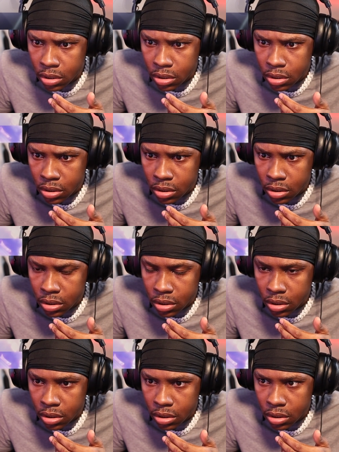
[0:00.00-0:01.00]

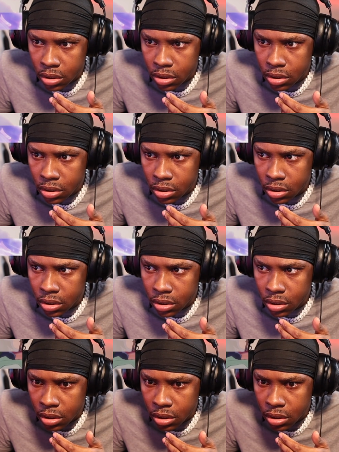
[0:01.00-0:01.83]
Nobody speaks.